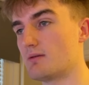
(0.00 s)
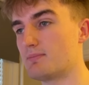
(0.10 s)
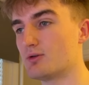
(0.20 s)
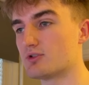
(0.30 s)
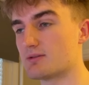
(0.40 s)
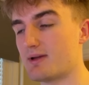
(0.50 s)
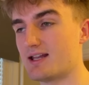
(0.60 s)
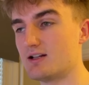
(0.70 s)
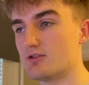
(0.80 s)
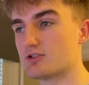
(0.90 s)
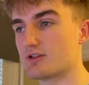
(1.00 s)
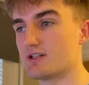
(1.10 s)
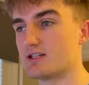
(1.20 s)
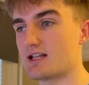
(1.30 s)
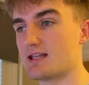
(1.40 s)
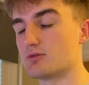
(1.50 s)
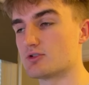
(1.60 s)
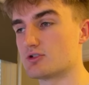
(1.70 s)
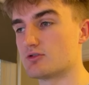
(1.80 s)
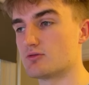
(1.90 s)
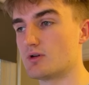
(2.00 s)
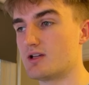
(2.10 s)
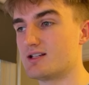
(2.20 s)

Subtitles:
It builds the payload so that it's able to